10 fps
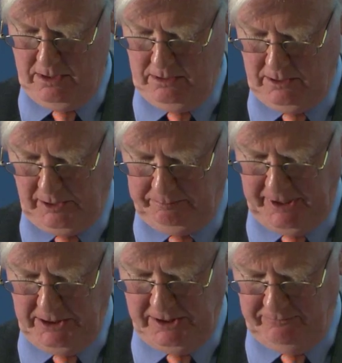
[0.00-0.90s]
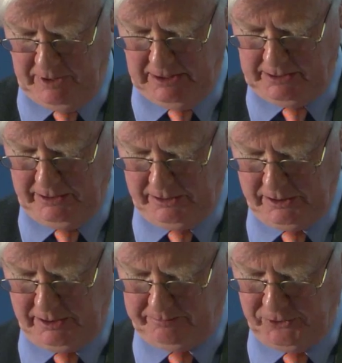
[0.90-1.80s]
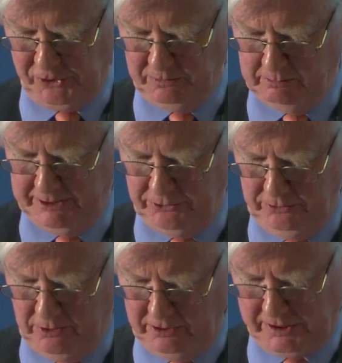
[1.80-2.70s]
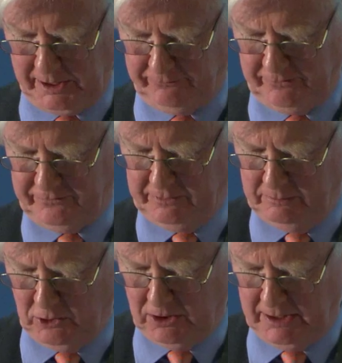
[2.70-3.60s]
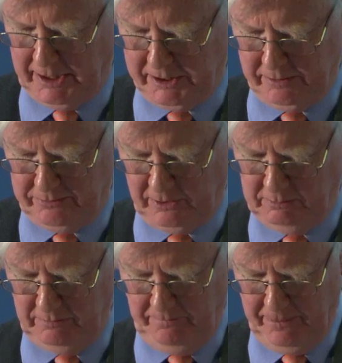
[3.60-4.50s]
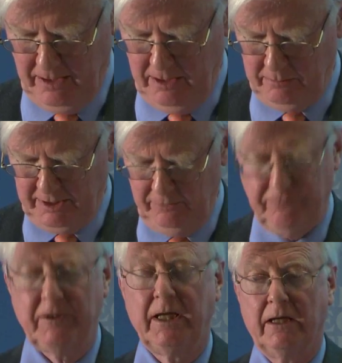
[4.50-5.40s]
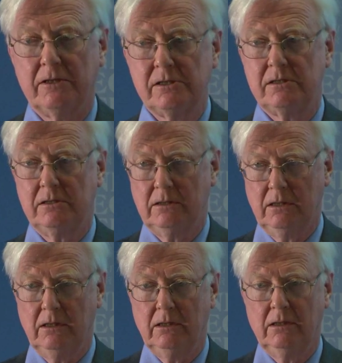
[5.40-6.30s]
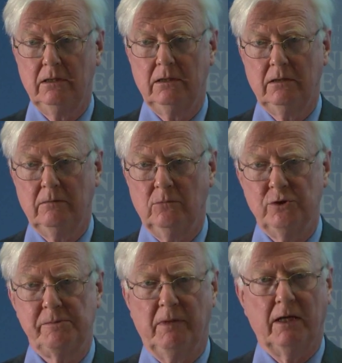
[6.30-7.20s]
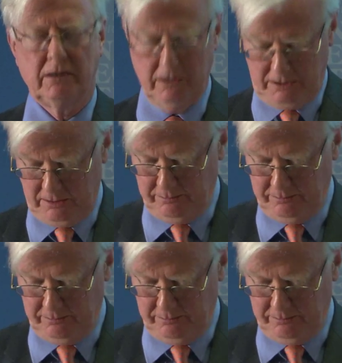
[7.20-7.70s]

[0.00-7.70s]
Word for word: There are plenty of markets that presumably do not suffer from the moral hazard problem, but in finance, most markets